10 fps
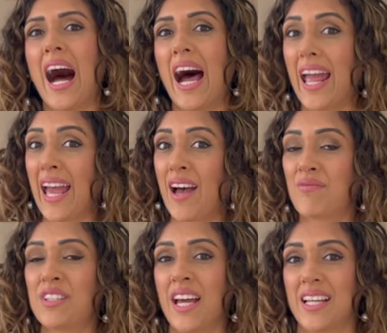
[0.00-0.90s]
I
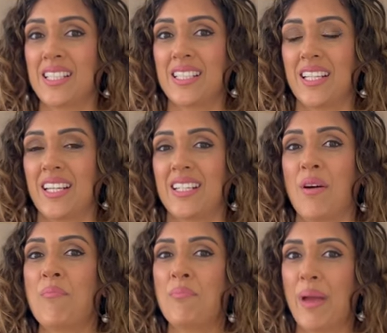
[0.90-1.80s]
have tested
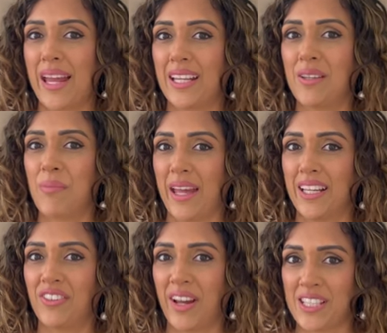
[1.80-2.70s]
many,
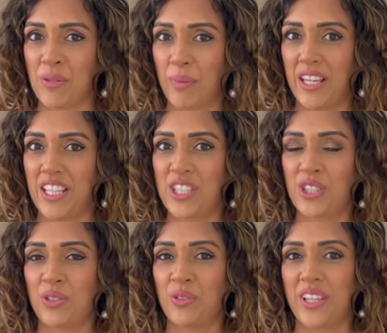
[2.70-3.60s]
many recipes
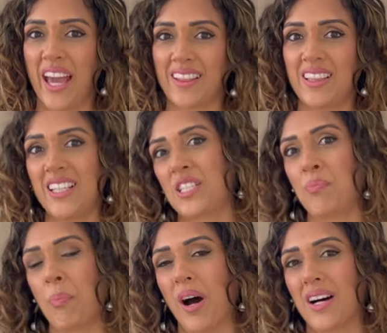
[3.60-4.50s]
to get these
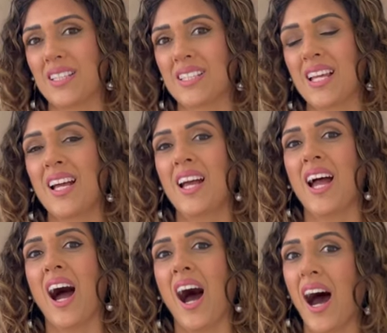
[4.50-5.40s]
buns
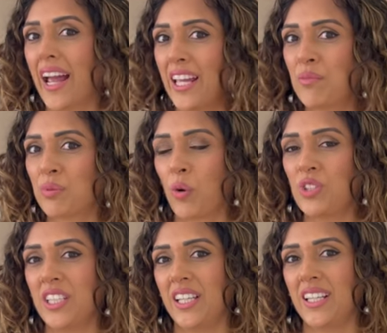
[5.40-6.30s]
high in
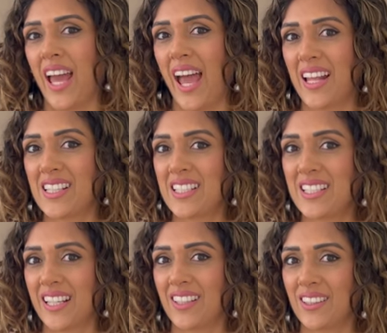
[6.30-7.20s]
protein and
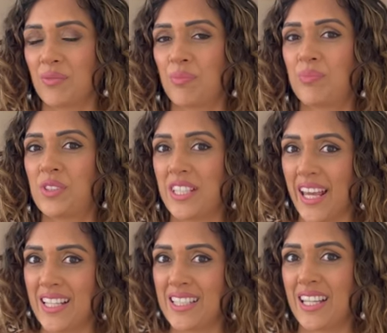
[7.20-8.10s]
still
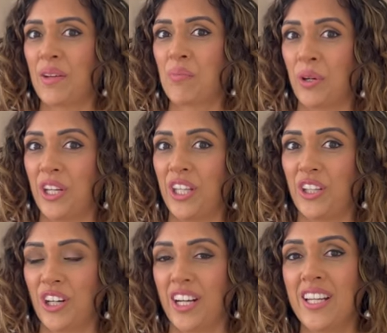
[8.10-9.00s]
tasting pretty
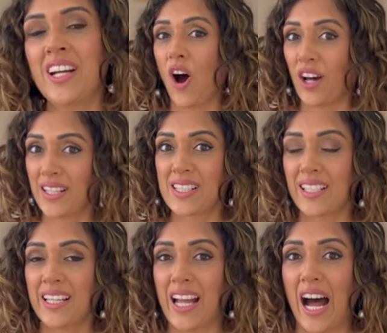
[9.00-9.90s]
good.
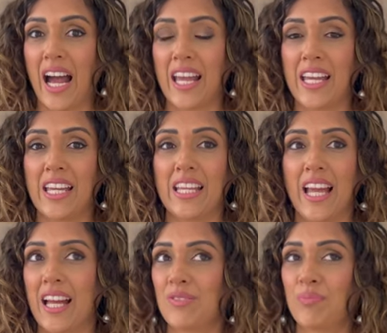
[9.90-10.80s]
Honestly, I
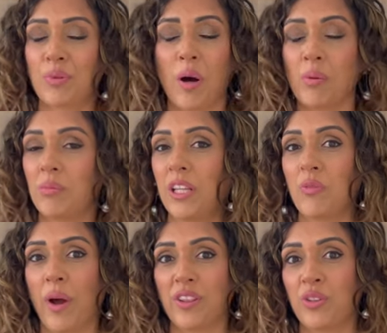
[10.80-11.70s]
probably
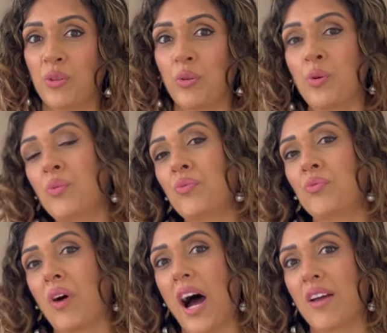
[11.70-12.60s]
went through
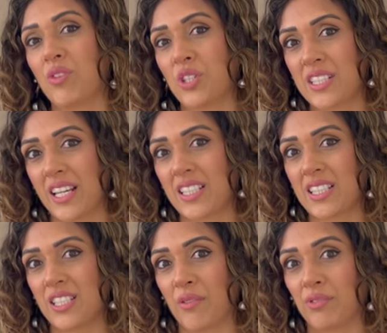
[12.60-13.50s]
five or six
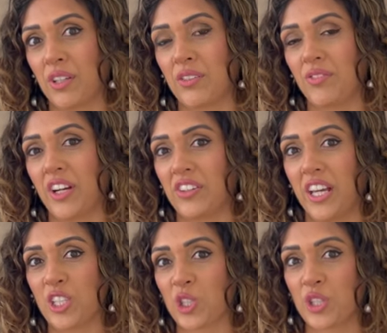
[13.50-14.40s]
different
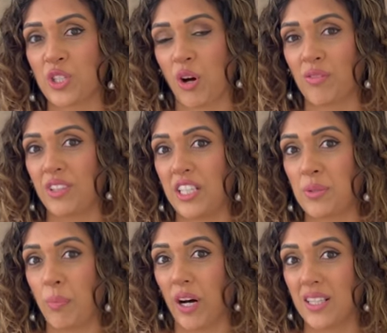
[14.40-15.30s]
variations of these
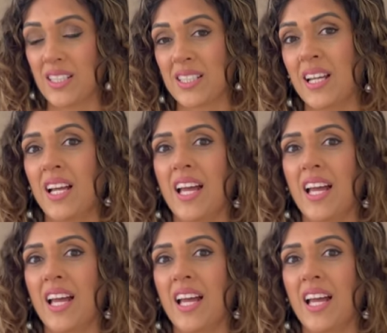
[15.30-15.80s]
buns.